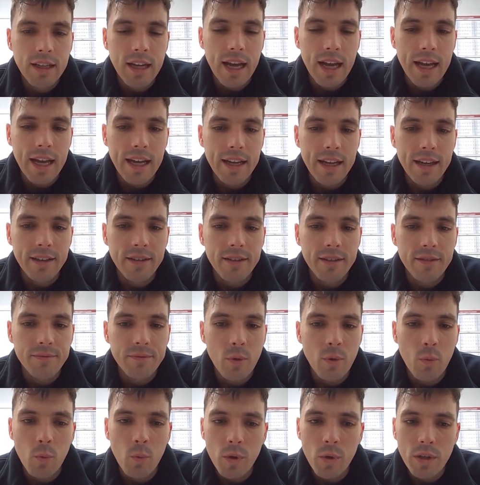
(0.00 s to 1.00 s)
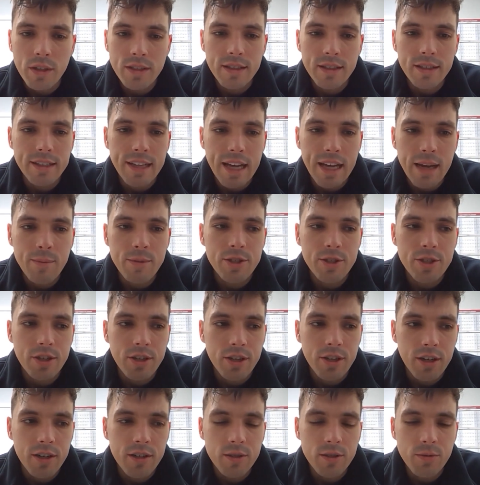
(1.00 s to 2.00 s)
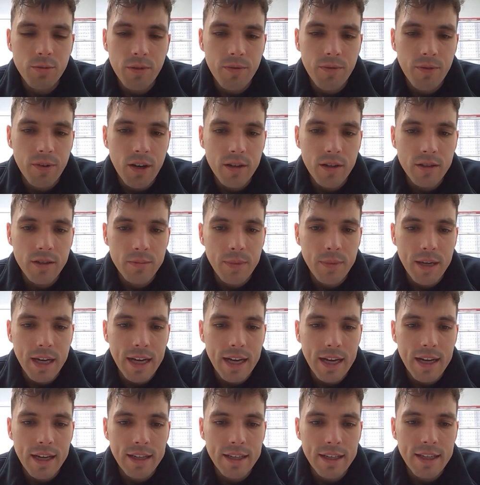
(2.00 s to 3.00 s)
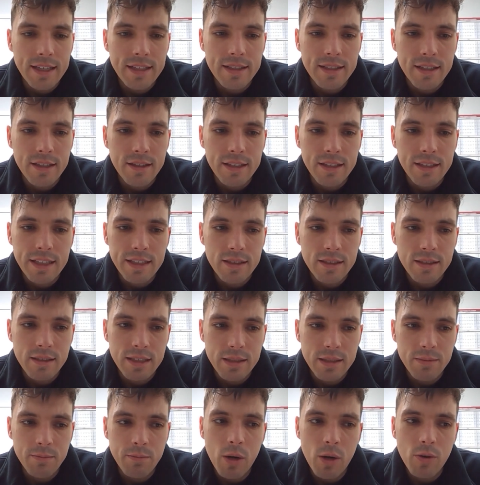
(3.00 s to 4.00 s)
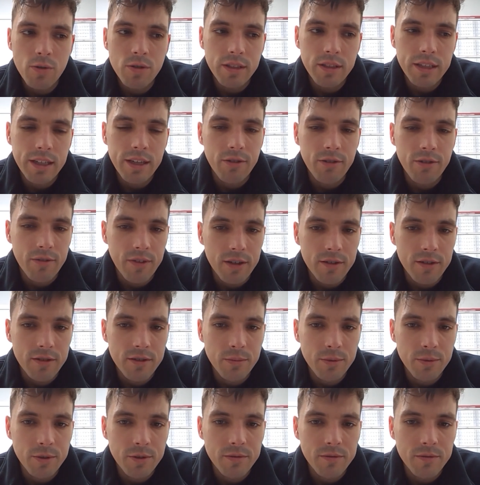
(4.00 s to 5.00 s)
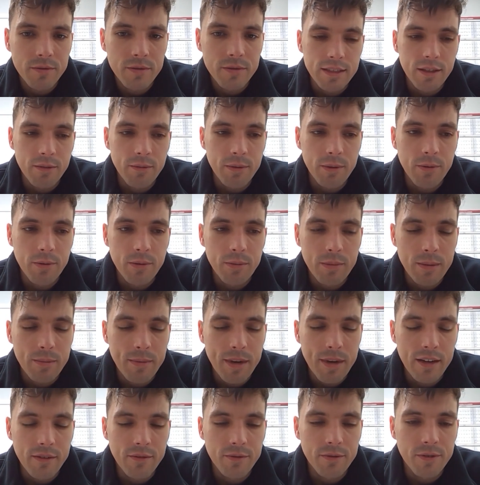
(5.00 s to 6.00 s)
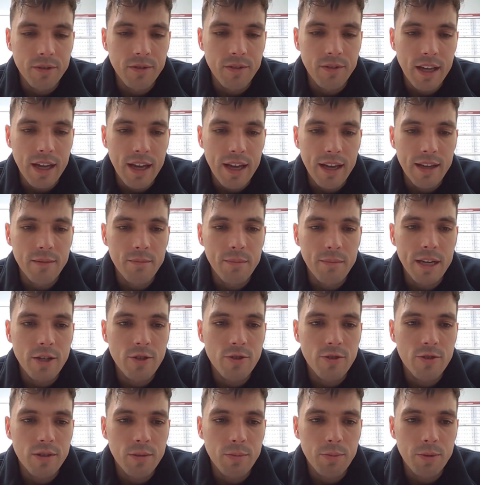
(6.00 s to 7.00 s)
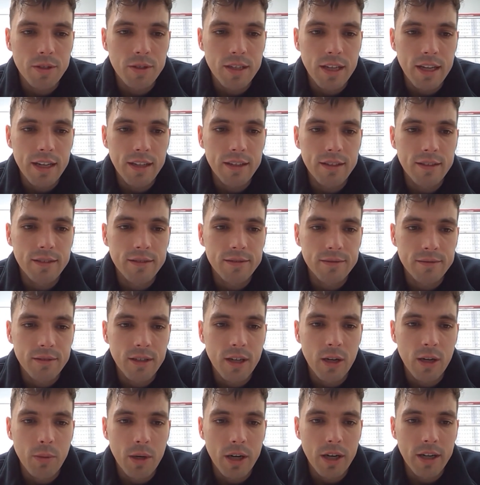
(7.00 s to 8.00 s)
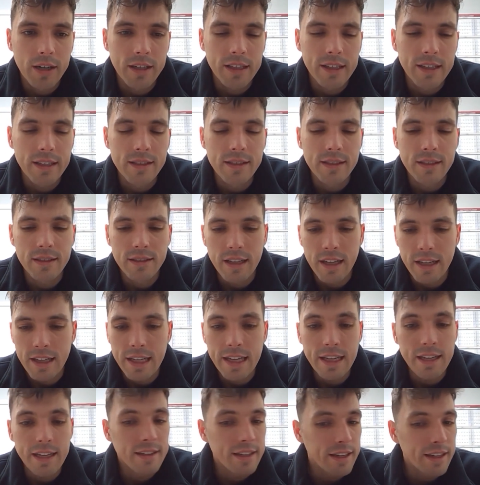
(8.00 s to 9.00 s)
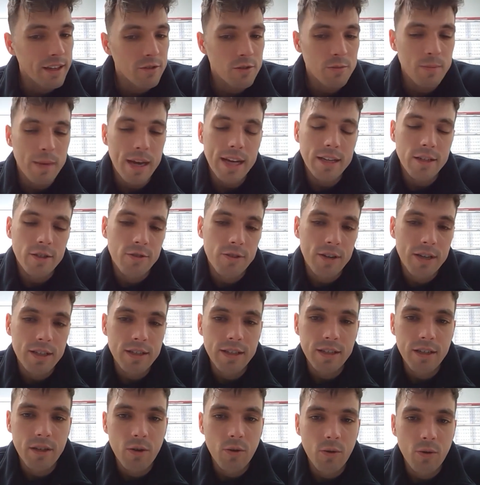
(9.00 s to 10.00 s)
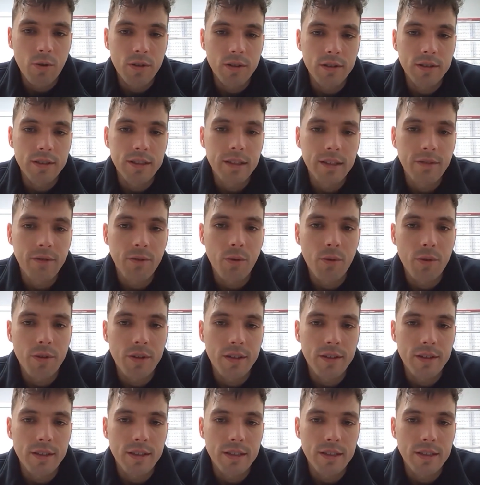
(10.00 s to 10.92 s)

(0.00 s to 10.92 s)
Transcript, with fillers: And once the damage occurs with frostbite, it's it, it's it's mostly irreversible. So we want to be mindful of that and make sure to protect our bodies. And again, it goes back to dressing accordingly for the